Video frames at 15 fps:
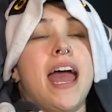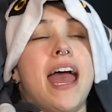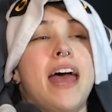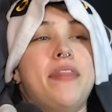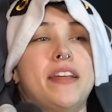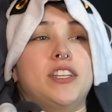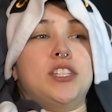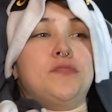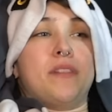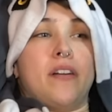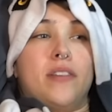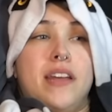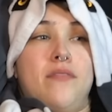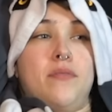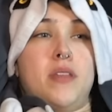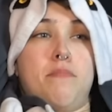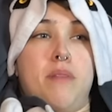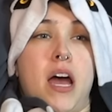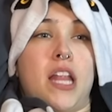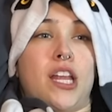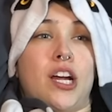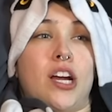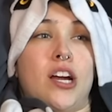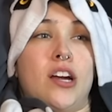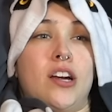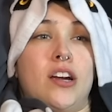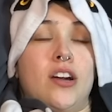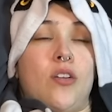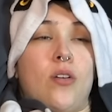and then she found out from the butler